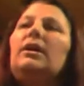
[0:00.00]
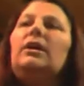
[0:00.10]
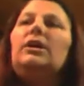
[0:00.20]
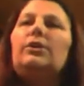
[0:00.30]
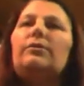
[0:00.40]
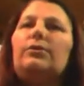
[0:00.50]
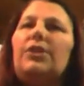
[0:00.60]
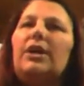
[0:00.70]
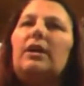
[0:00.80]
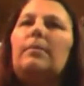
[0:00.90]
You know, if you
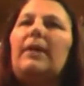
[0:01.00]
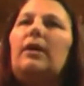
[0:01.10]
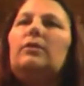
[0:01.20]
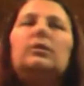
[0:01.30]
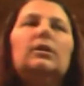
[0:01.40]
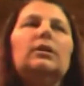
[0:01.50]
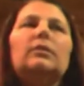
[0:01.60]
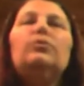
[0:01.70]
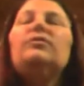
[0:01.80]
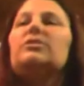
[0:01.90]
think about
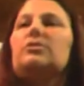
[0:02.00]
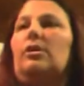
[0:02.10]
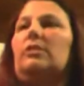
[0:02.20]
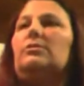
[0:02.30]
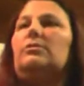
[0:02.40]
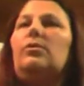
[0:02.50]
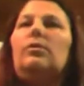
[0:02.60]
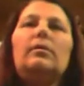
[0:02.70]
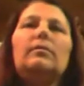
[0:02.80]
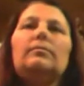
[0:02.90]
movie stars
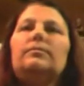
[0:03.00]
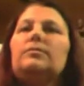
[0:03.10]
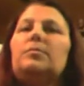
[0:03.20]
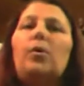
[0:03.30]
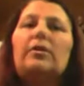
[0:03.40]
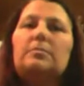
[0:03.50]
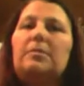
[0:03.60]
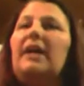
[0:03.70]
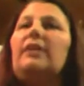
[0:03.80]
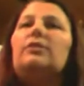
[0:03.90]
or sports
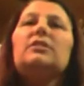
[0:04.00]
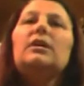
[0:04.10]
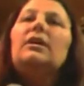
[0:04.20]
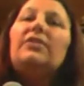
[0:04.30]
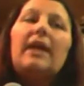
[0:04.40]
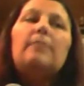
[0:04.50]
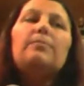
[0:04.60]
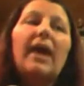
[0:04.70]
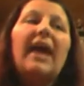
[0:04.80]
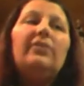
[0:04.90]
players, they
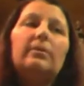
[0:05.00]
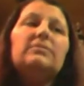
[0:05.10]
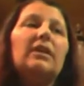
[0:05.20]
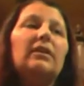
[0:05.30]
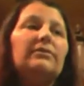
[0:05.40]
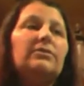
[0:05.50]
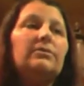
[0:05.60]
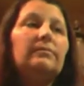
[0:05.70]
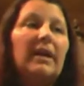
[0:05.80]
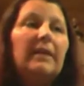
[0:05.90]
brand themselves,
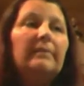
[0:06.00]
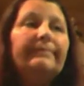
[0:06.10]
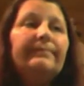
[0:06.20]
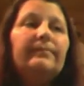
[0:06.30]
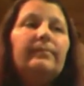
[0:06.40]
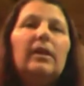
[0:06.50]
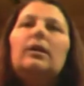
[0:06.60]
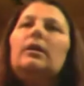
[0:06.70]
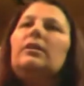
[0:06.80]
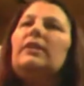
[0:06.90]
right?
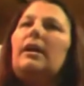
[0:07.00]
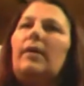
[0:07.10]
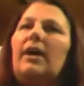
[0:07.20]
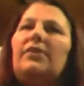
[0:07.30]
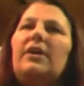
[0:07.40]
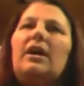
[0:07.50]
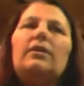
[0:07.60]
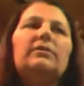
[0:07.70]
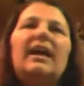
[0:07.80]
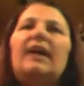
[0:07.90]
They go out there,
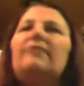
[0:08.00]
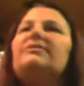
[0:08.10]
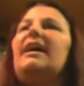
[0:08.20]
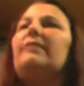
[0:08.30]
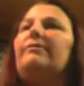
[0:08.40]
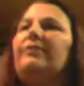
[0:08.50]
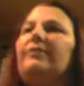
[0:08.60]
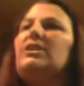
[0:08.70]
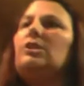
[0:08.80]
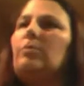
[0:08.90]
they have 10,
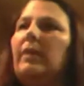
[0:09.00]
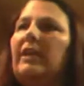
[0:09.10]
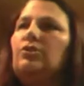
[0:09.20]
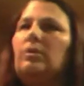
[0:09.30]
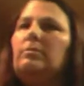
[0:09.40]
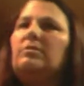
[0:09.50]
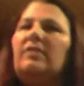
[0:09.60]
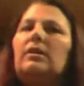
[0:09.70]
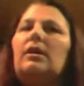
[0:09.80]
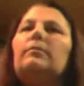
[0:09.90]
15, 20 streams of
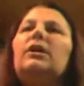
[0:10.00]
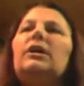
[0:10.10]
income.